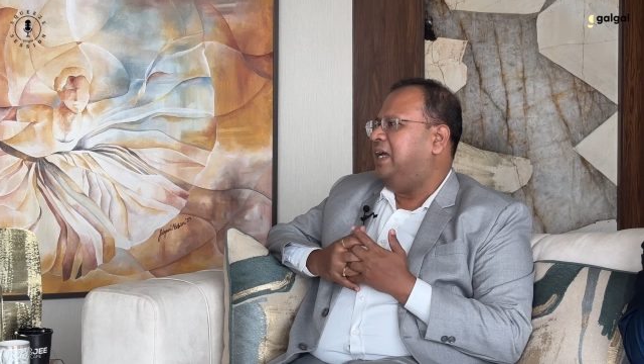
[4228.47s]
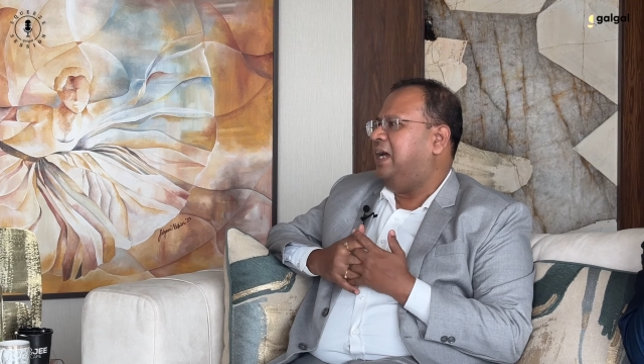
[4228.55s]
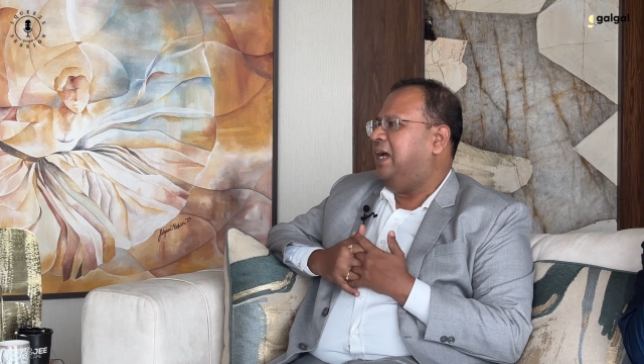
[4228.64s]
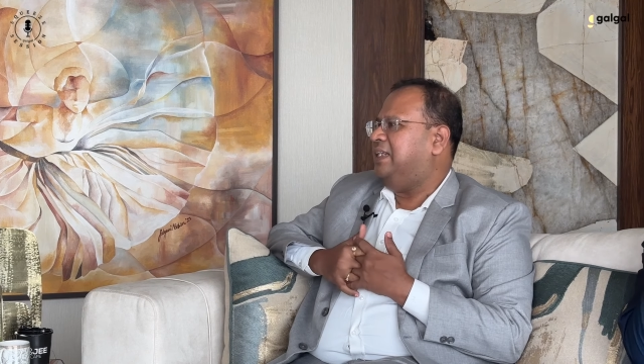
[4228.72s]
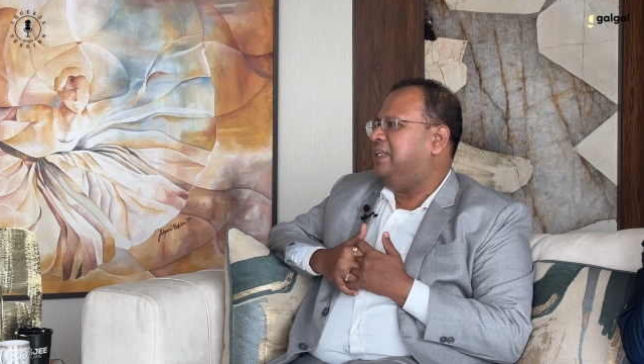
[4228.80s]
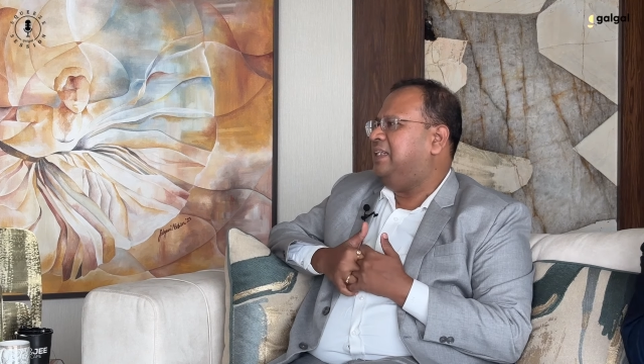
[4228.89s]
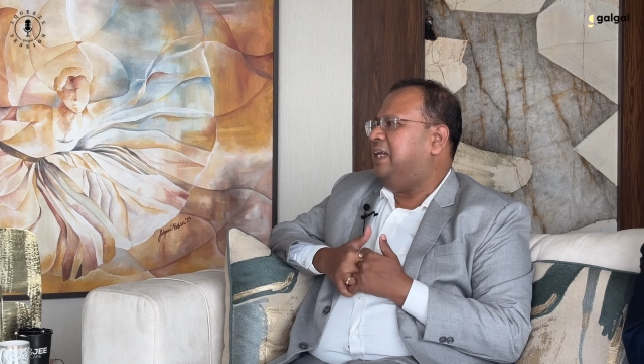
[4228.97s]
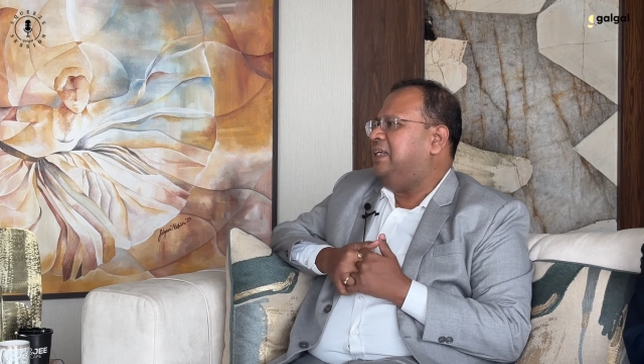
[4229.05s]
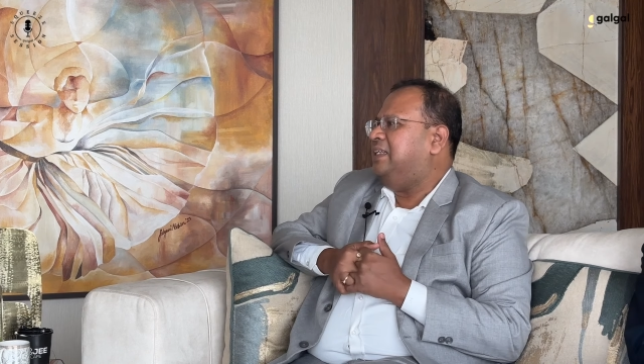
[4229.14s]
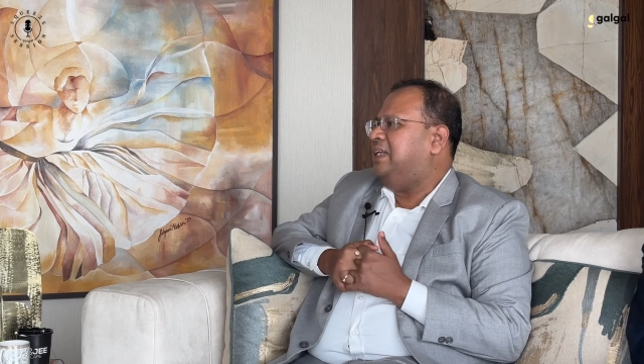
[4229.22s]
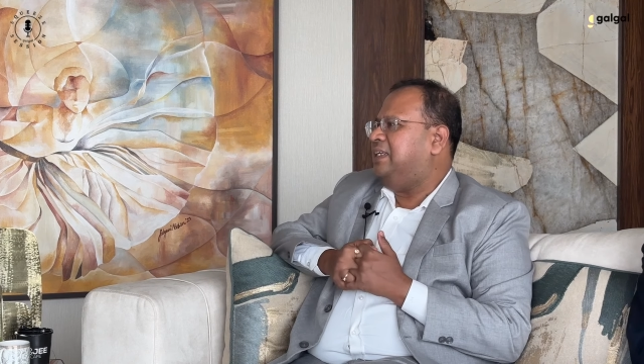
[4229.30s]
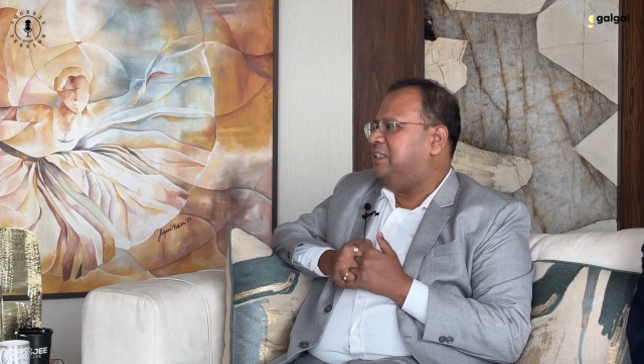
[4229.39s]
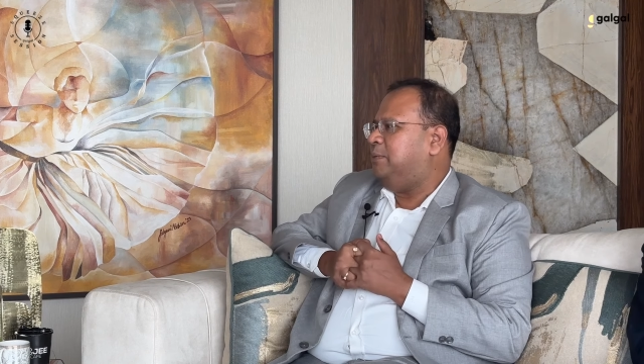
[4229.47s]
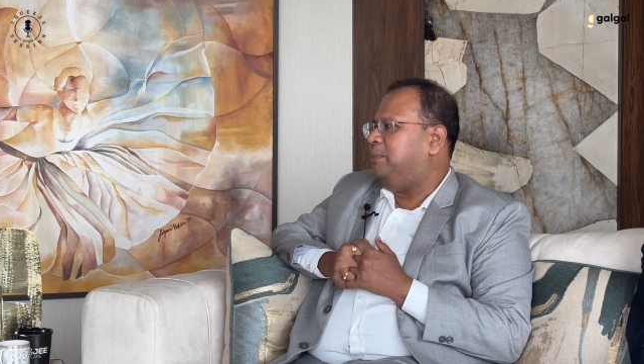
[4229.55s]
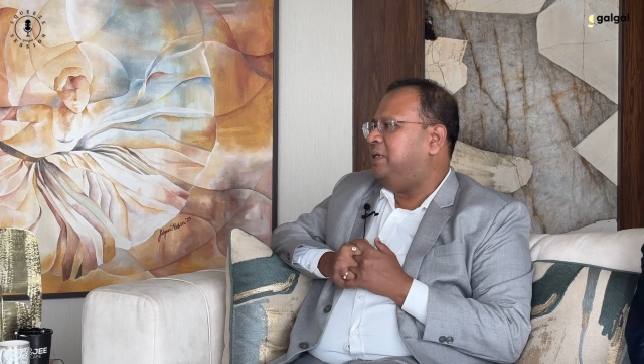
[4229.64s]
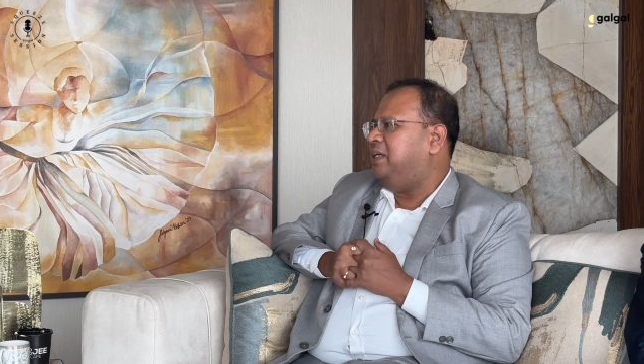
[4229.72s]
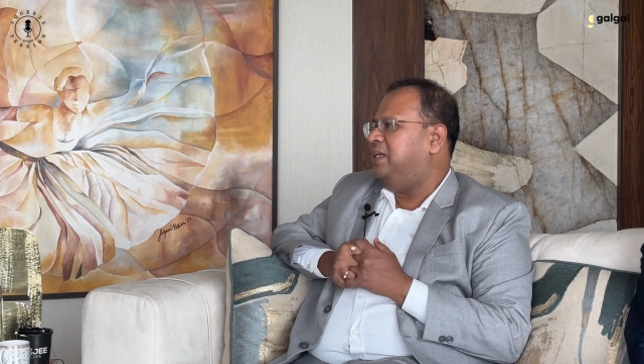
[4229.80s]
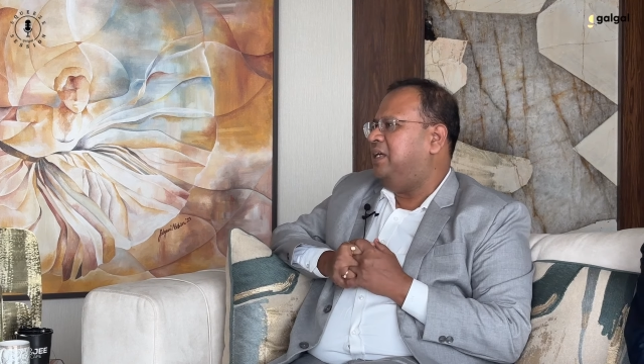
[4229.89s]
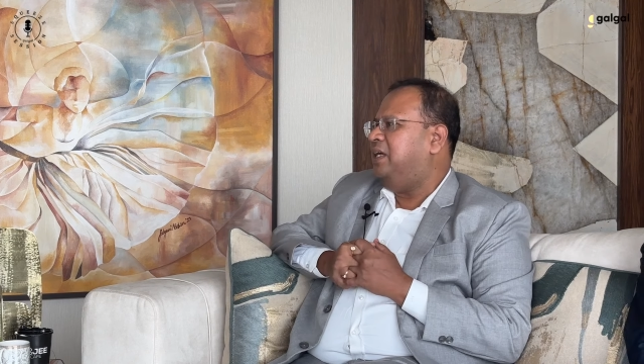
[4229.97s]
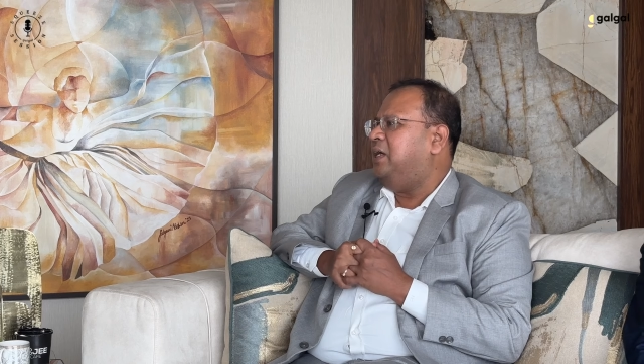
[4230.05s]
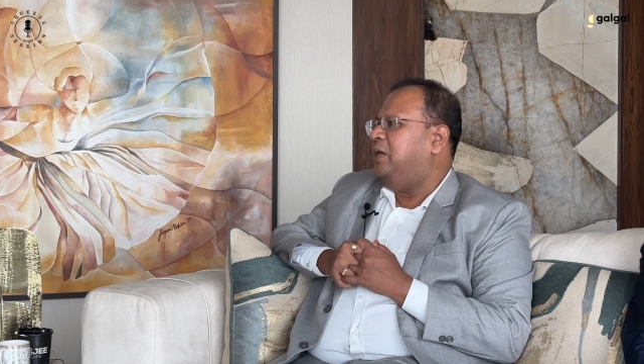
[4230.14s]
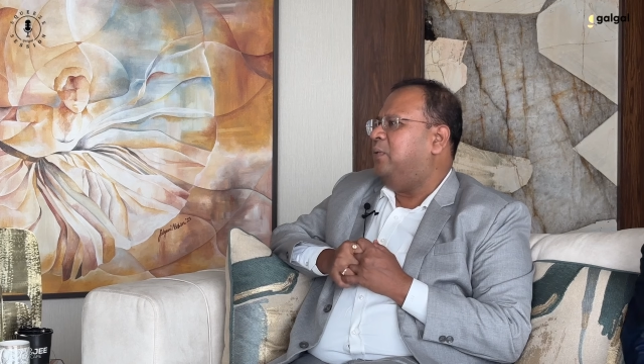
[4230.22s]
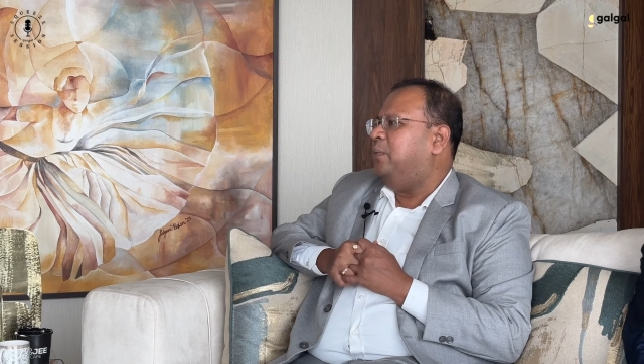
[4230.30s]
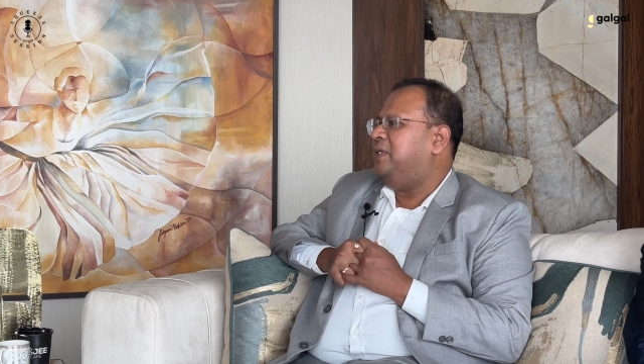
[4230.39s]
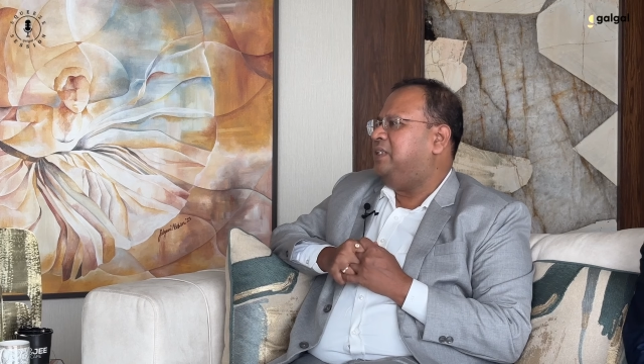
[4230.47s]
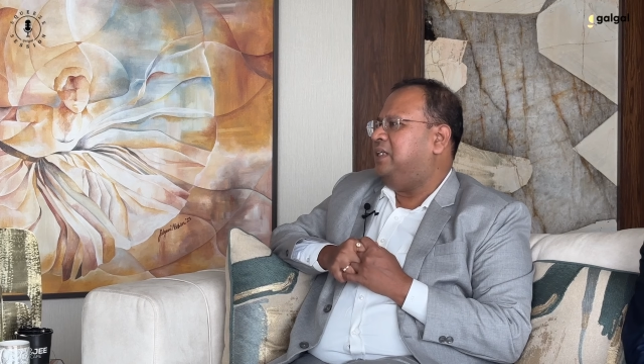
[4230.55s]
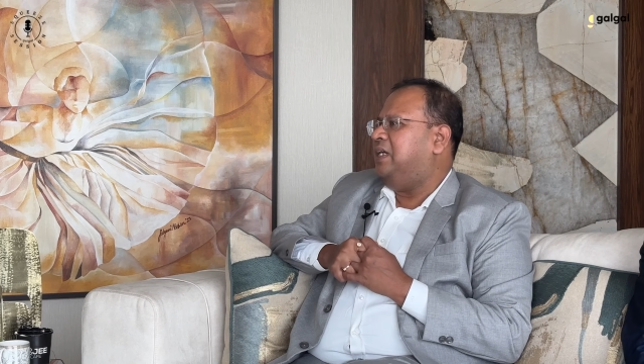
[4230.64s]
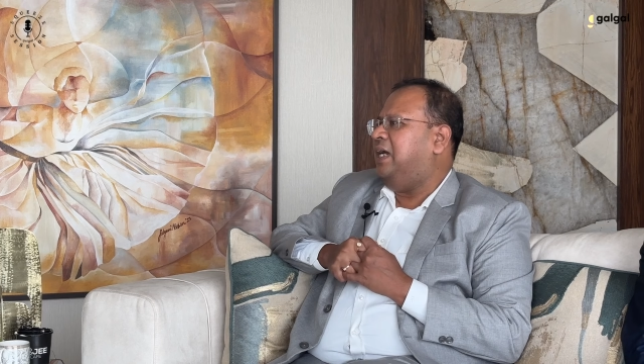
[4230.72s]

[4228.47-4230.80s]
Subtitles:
I think that is a recipe which